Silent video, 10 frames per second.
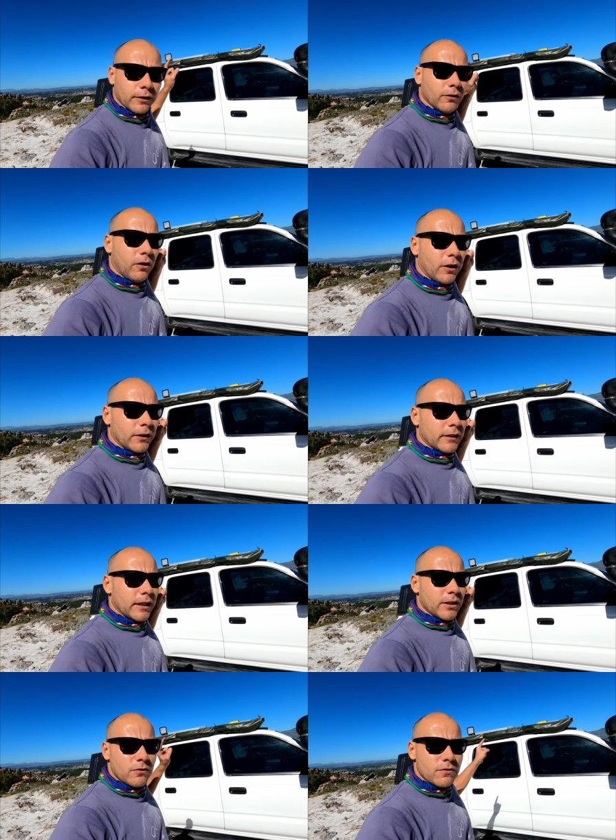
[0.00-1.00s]
on uh,
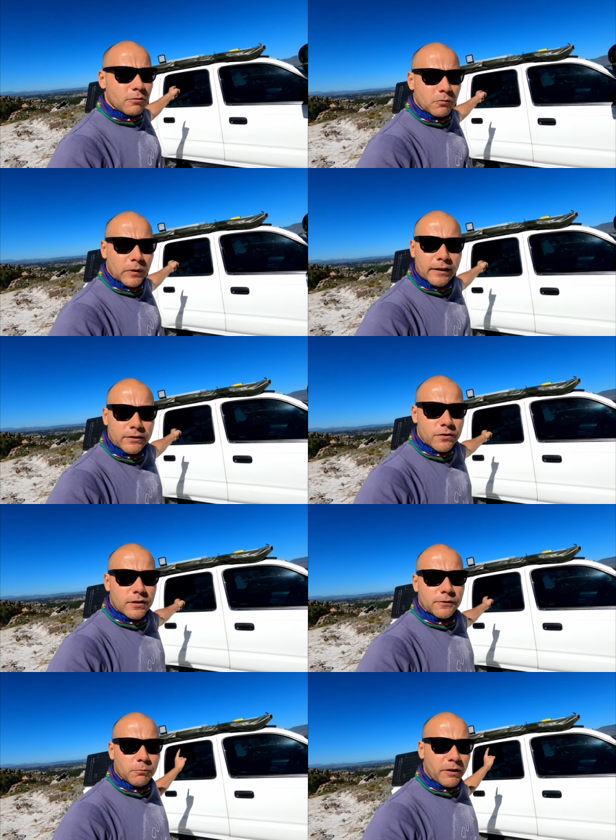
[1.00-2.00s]
using
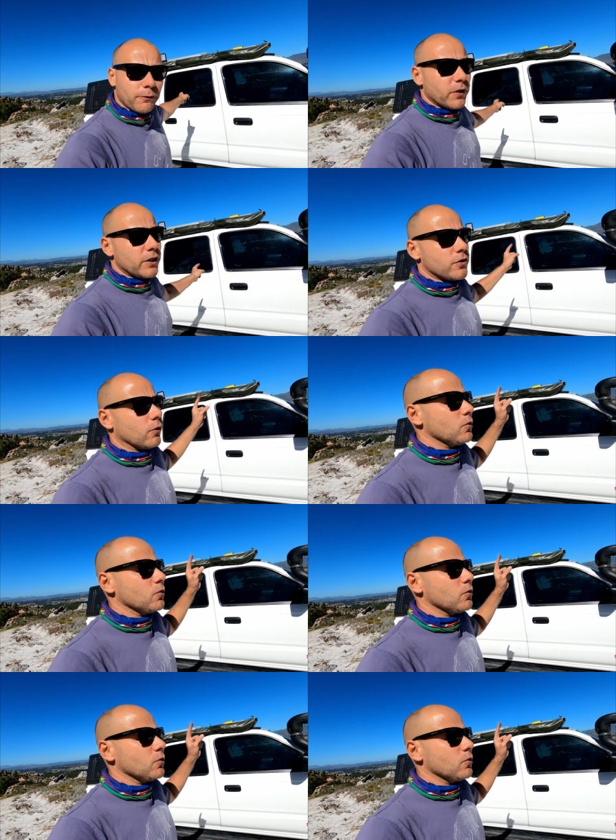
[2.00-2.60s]
electricity for my fridge. It